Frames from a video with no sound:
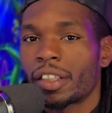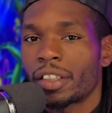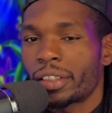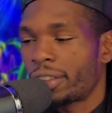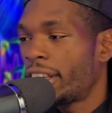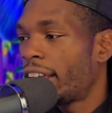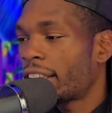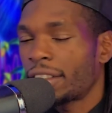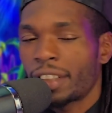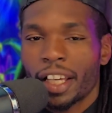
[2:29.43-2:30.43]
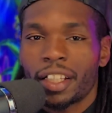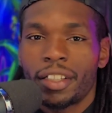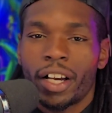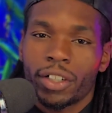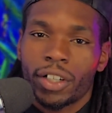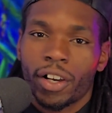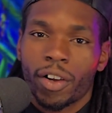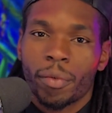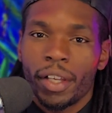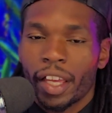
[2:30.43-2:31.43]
The Nike.com,